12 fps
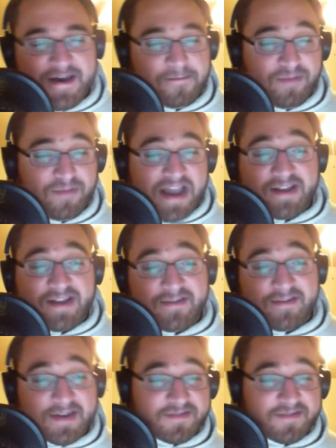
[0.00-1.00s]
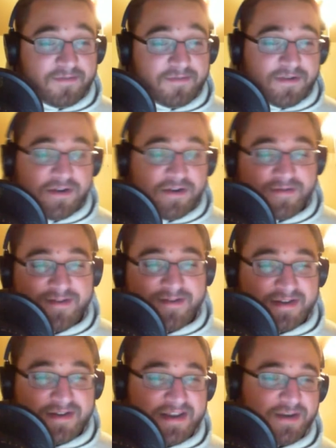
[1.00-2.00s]
black device, feel free to do so. I'll
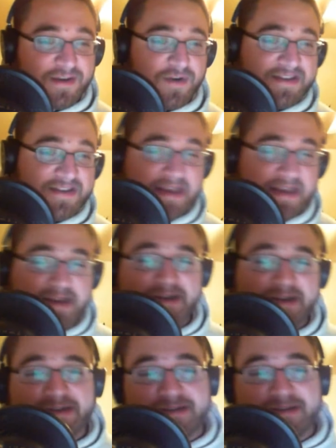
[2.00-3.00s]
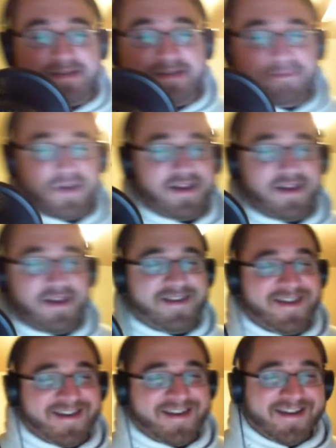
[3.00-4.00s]
tell you where to send it. But
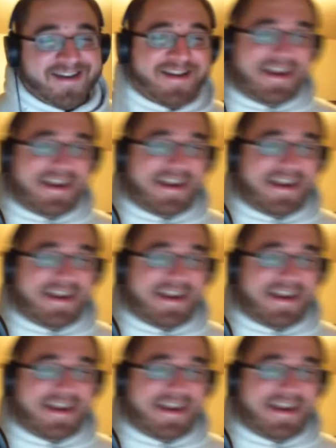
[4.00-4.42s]
yeah, I